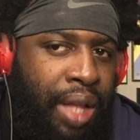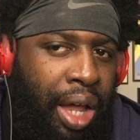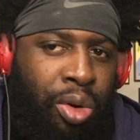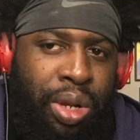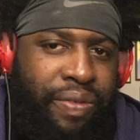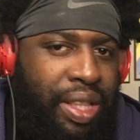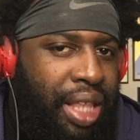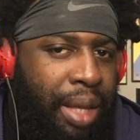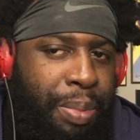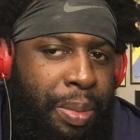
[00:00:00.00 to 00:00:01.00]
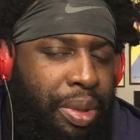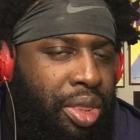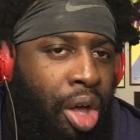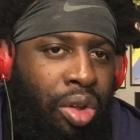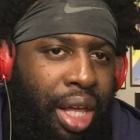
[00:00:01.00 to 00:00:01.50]
I don't even think people
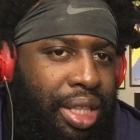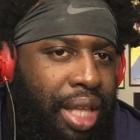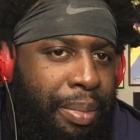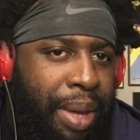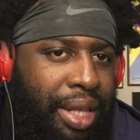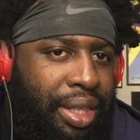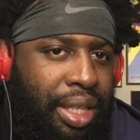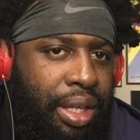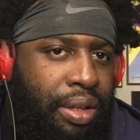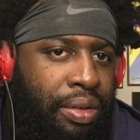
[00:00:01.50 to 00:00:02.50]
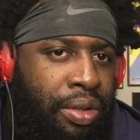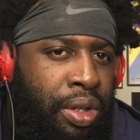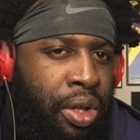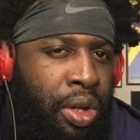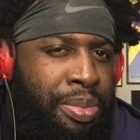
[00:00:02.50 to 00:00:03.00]
thought like that back then.
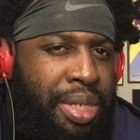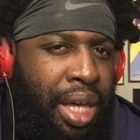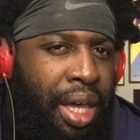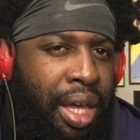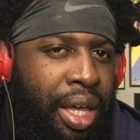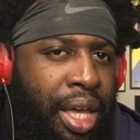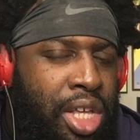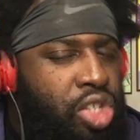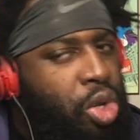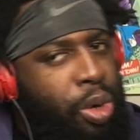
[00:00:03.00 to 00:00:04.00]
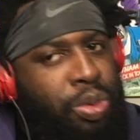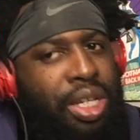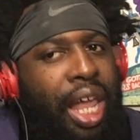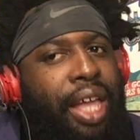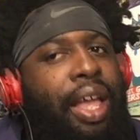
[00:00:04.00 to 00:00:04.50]
You know what I'm saying? So it
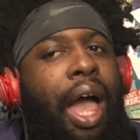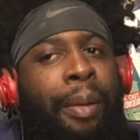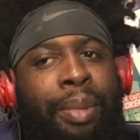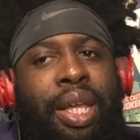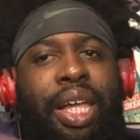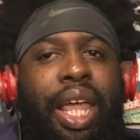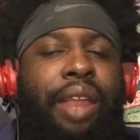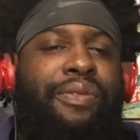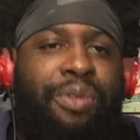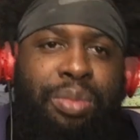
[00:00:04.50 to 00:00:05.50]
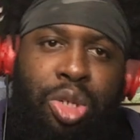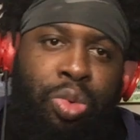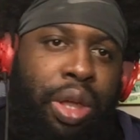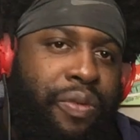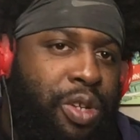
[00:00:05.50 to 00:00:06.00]
was like I'm looking at it from two
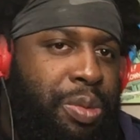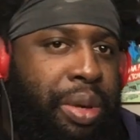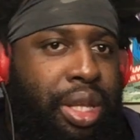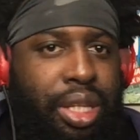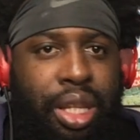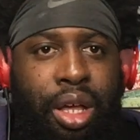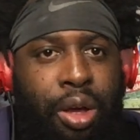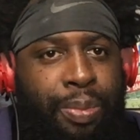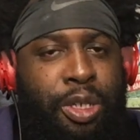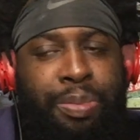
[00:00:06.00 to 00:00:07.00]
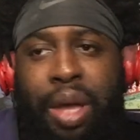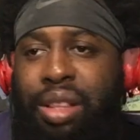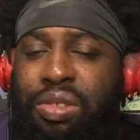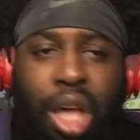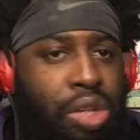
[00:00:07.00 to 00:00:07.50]
different uh,
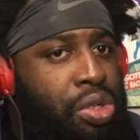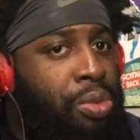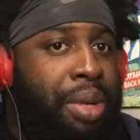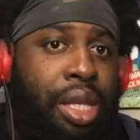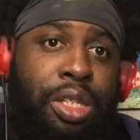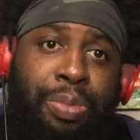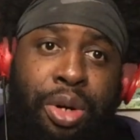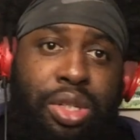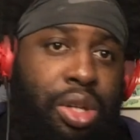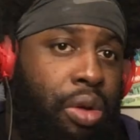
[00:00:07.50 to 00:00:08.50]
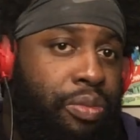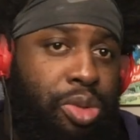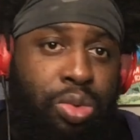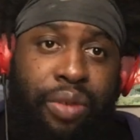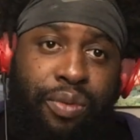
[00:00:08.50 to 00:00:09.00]
perspectives. Also, me and this person come from
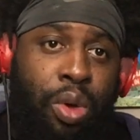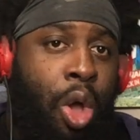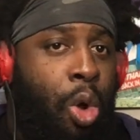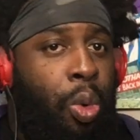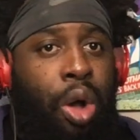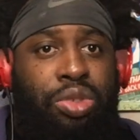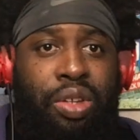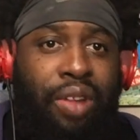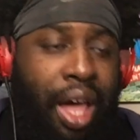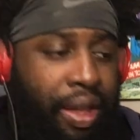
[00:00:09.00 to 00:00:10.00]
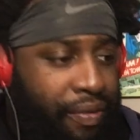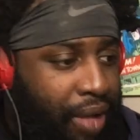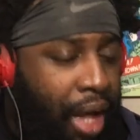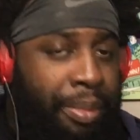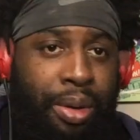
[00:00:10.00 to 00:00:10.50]
two different walks of life.
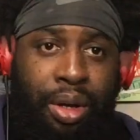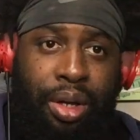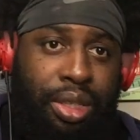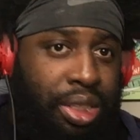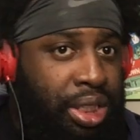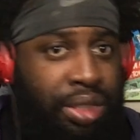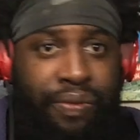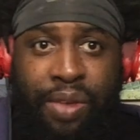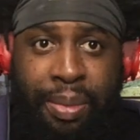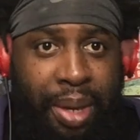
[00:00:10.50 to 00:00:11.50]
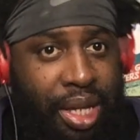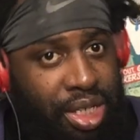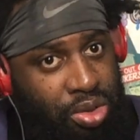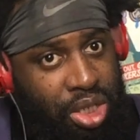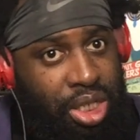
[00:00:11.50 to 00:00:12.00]
I'm a, uh, she's a female,
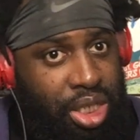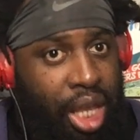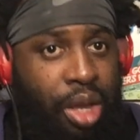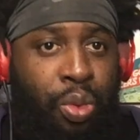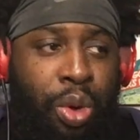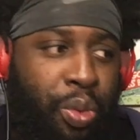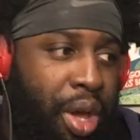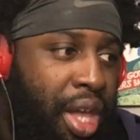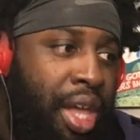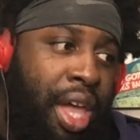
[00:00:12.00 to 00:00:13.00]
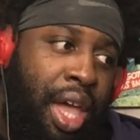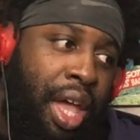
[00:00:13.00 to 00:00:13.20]
so she's thinking one way.